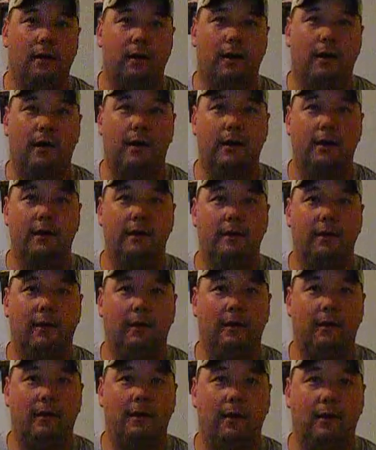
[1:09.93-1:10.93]
on
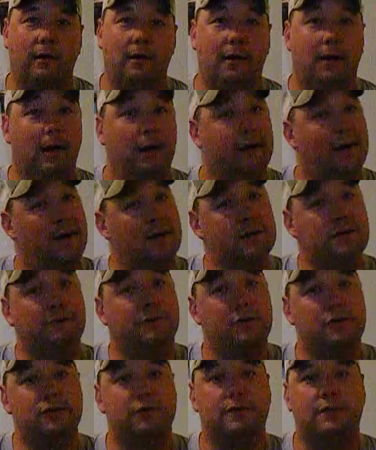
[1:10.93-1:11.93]
a
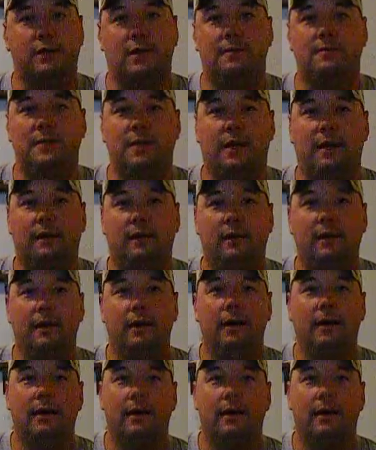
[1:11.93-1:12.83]
controversial subject